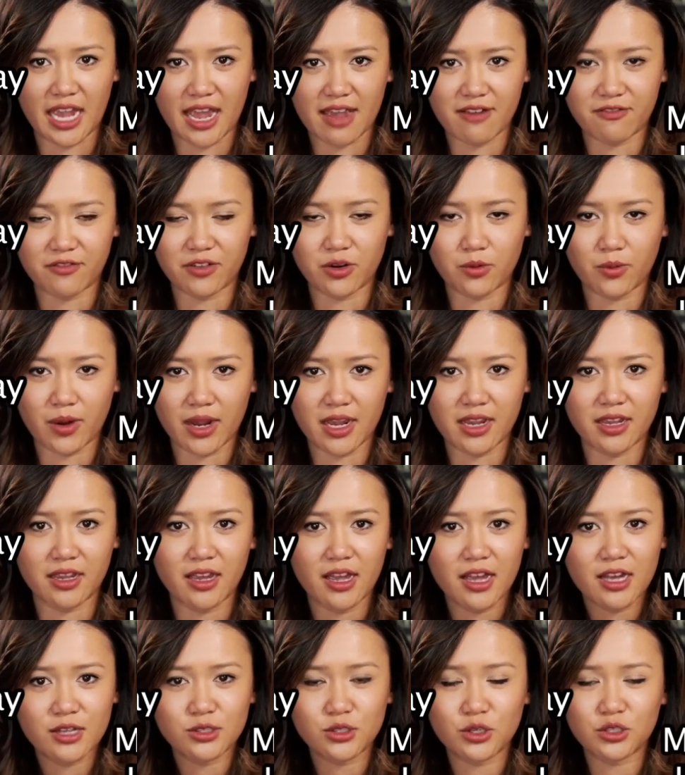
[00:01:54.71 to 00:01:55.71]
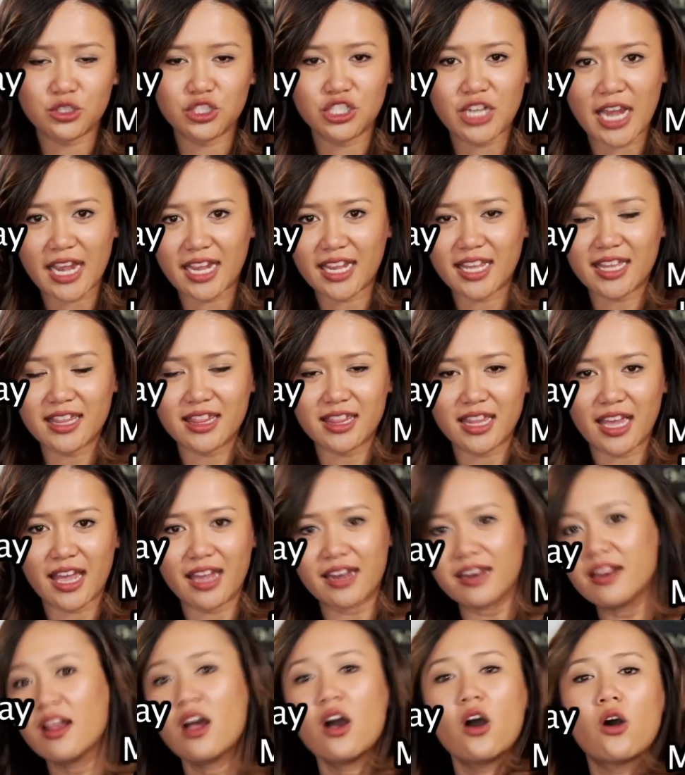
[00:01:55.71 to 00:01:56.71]
every week. So check in
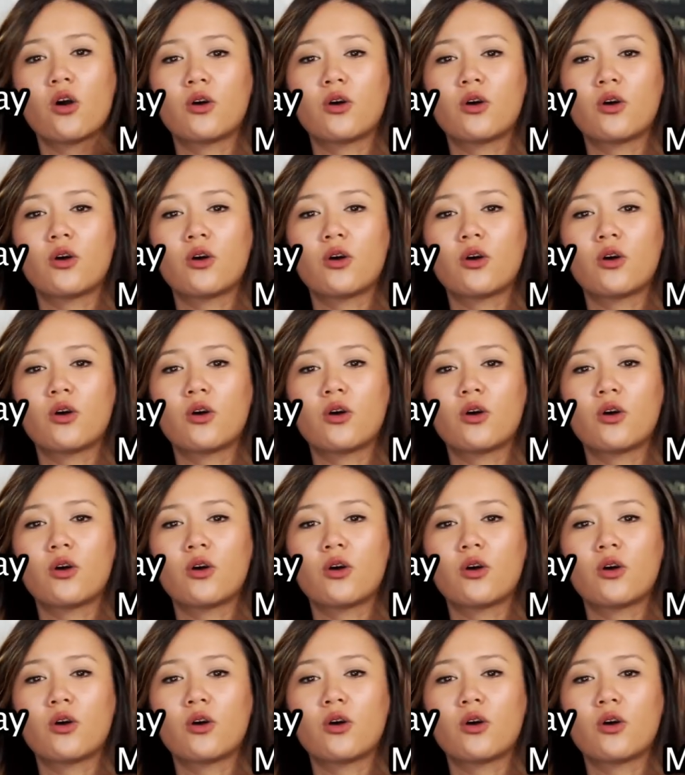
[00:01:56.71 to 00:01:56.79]
then.